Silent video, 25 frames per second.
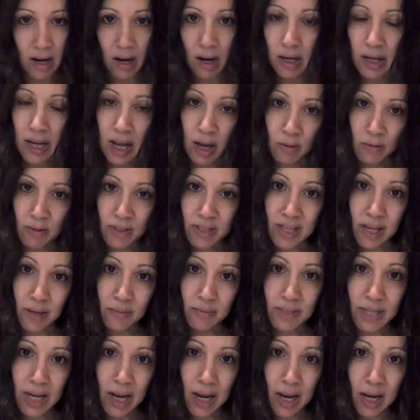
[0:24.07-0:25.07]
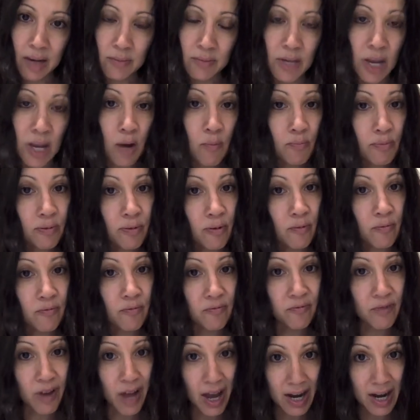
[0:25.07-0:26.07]
Now, sometimes
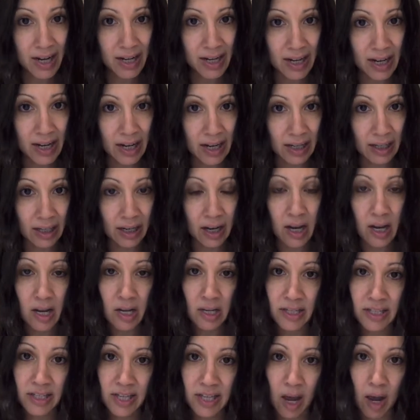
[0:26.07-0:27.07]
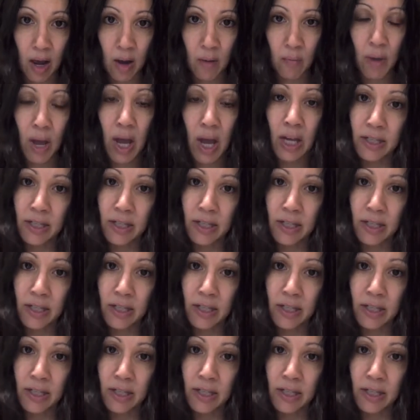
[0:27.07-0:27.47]
providing some